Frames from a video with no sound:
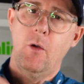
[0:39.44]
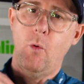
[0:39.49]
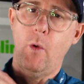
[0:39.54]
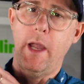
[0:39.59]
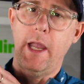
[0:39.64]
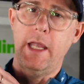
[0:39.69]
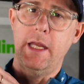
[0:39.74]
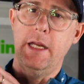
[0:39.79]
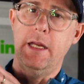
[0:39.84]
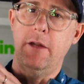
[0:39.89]

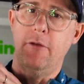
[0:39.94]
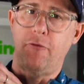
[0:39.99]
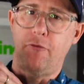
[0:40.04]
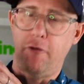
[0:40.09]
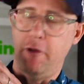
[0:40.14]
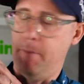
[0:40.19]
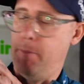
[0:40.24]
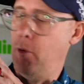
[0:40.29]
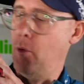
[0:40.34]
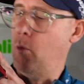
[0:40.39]
Weighing in at
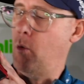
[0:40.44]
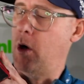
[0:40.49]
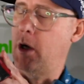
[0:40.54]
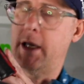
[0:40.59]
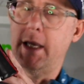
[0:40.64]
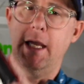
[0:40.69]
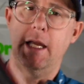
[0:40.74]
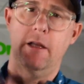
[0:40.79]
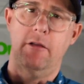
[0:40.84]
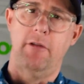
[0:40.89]
three point one
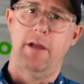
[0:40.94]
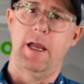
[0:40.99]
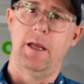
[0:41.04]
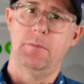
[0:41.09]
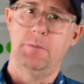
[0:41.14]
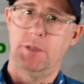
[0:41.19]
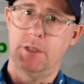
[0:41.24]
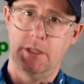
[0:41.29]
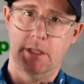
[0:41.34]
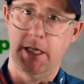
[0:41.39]

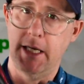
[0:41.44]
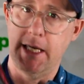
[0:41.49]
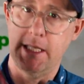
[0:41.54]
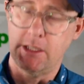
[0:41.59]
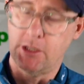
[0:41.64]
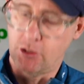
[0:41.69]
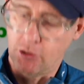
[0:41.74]
kilograms, it's